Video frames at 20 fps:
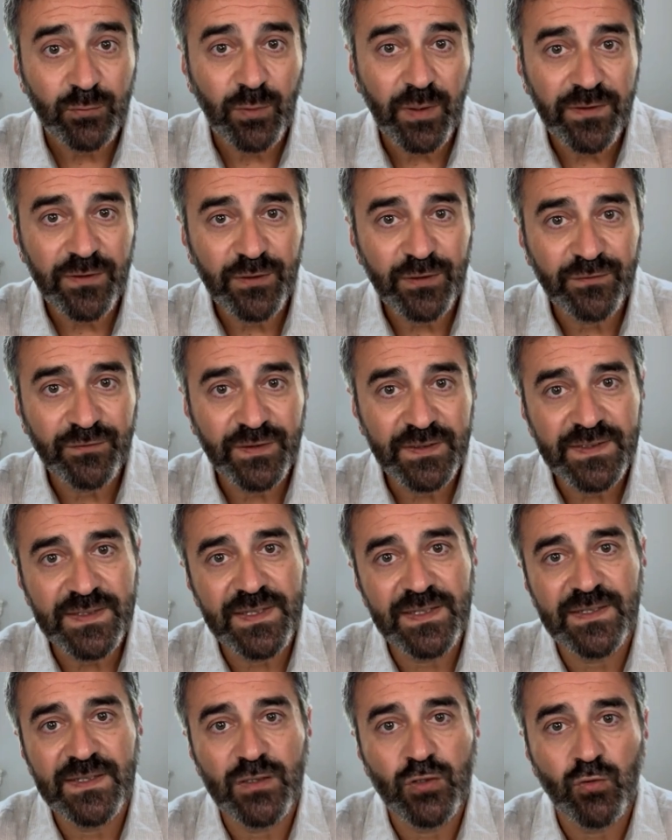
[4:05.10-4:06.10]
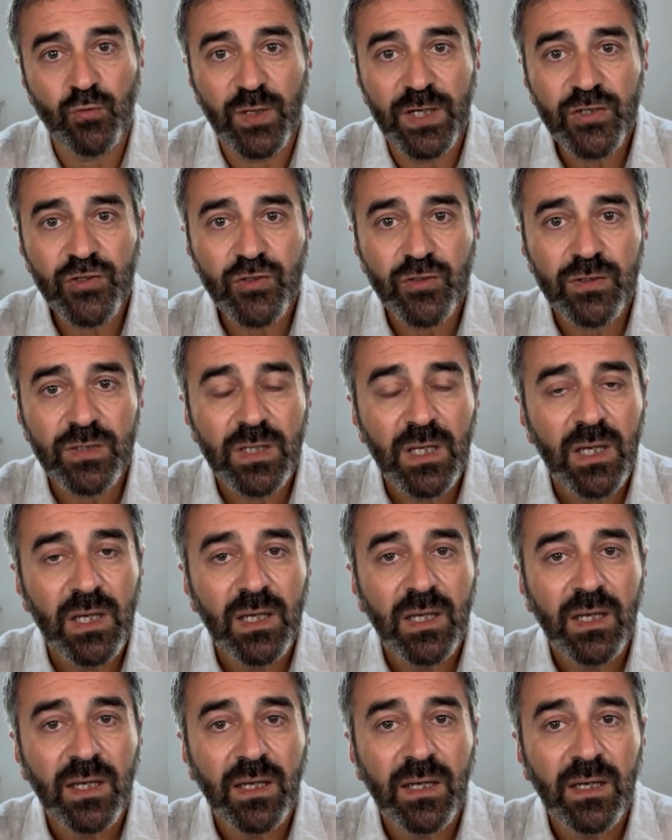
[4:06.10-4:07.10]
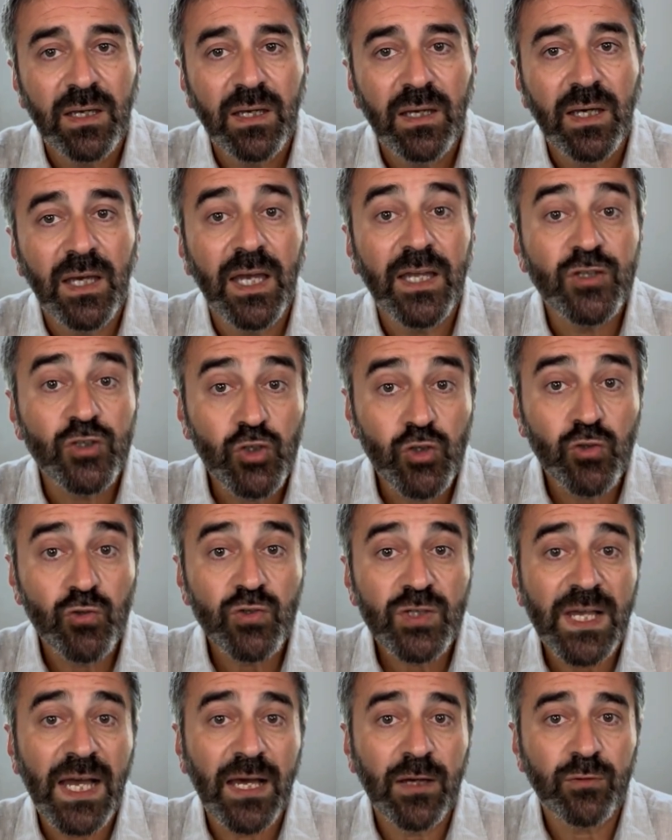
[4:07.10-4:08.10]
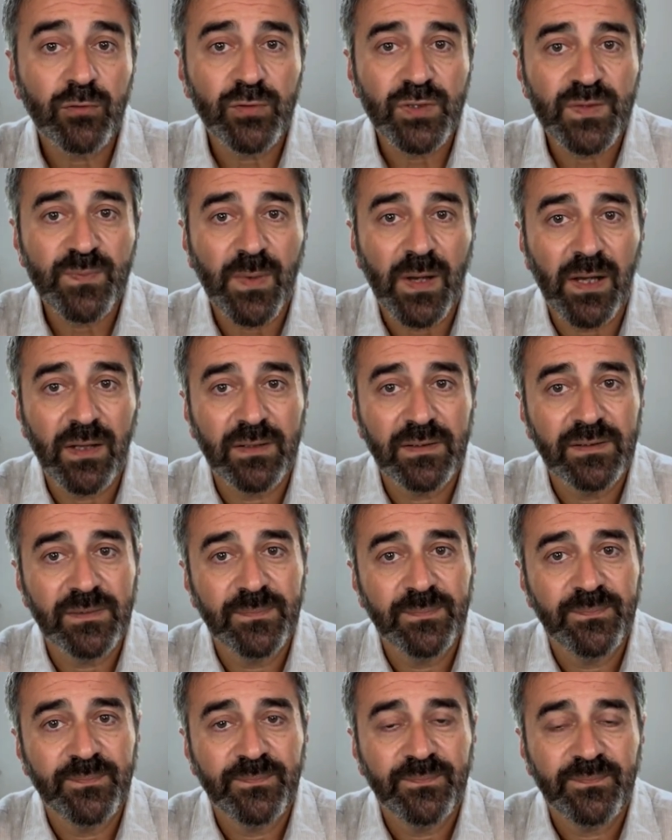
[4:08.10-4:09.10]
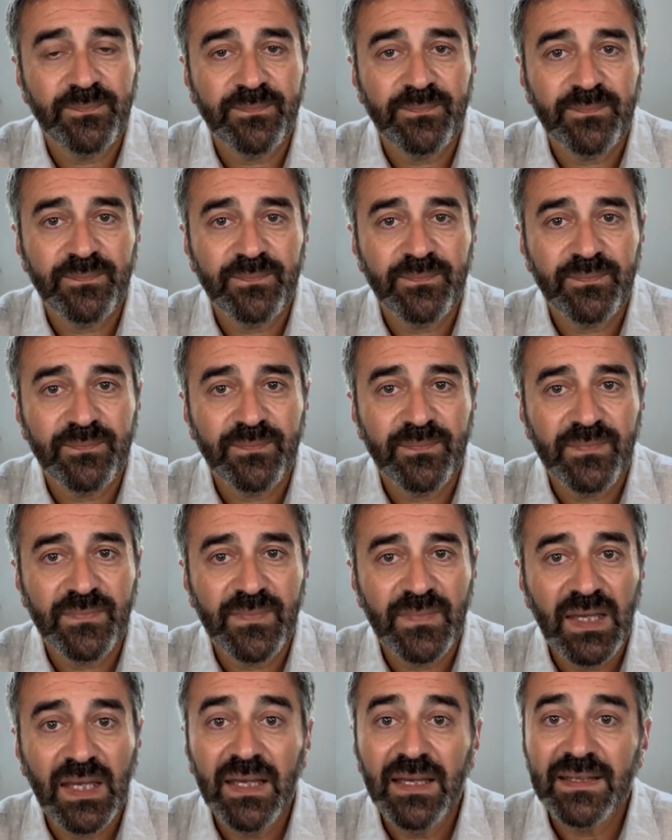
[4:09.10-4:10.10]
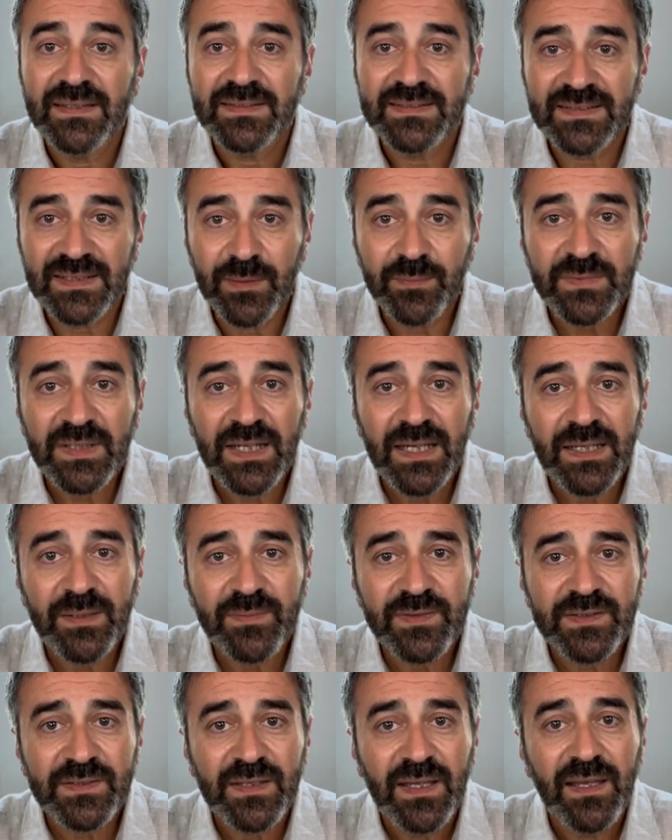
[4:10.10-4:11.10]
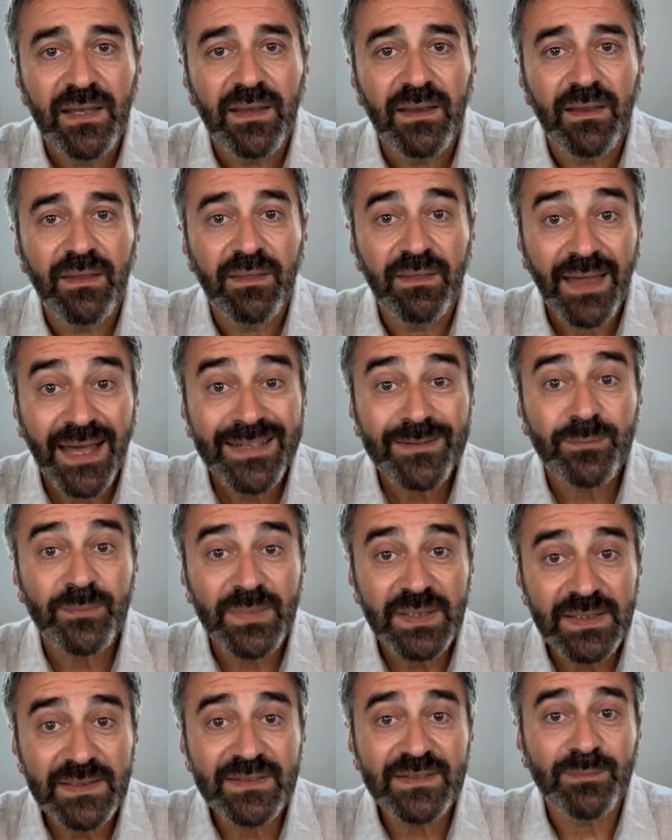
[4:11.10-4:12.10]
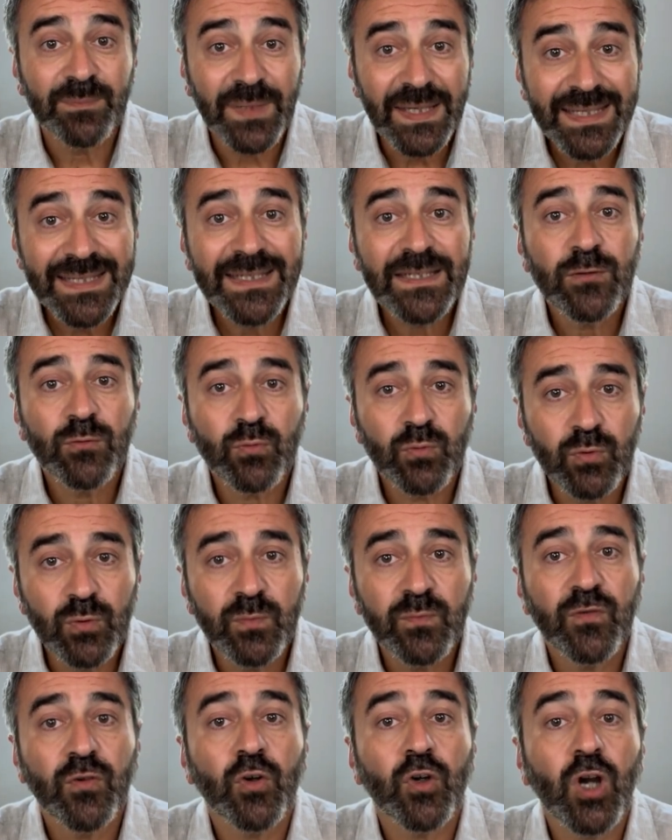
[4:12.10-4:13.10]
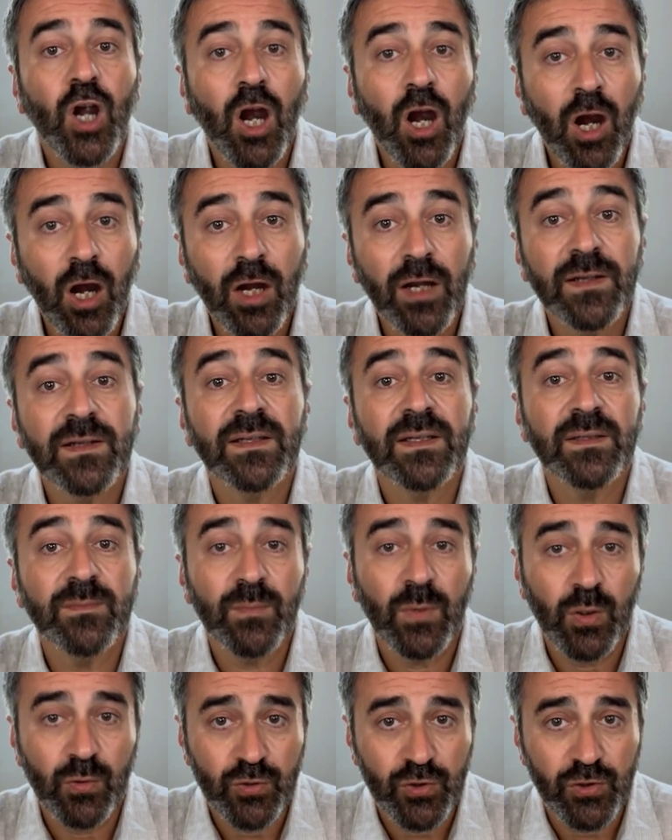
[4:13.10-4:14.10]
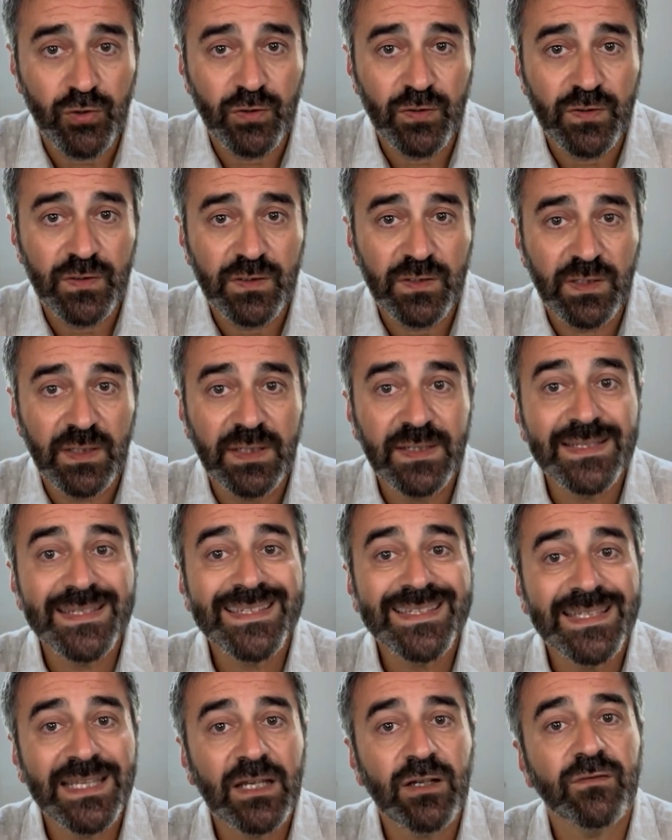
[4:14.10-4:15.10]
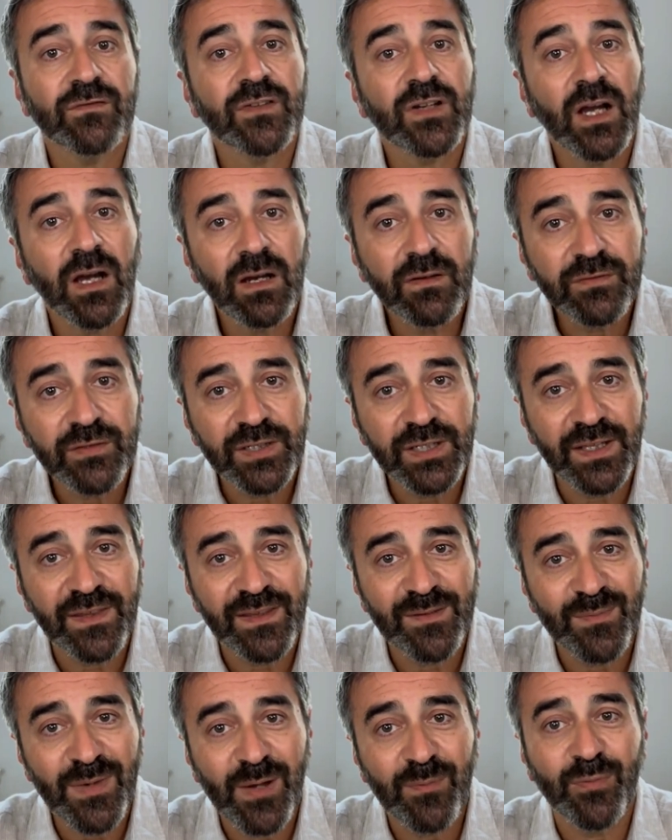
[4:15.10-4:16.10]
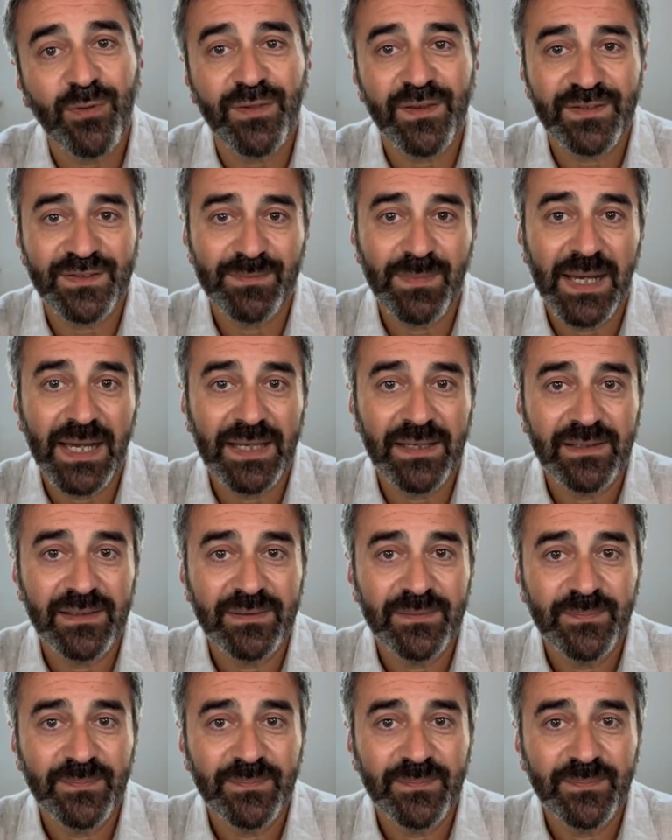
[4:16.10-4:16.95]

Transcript: whether it fits the situation, and choose how to respond. Sometimes that means making room for hard emotions instead of covering them up with a smile.